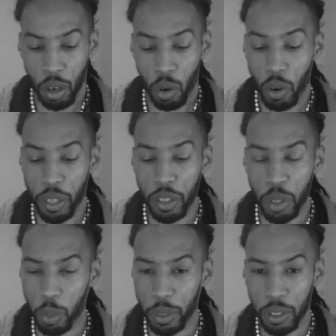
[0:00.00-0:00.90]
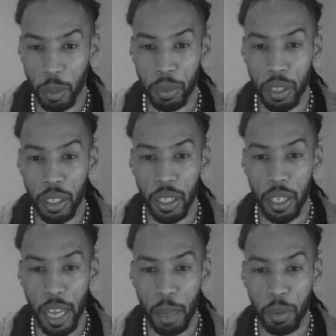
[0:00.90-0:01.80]
Or they're doing something in the
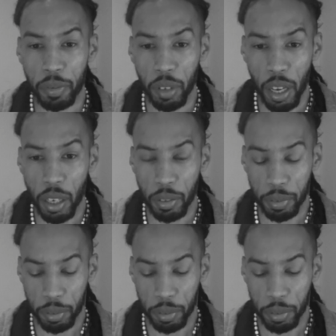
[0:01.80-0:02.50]
name of love.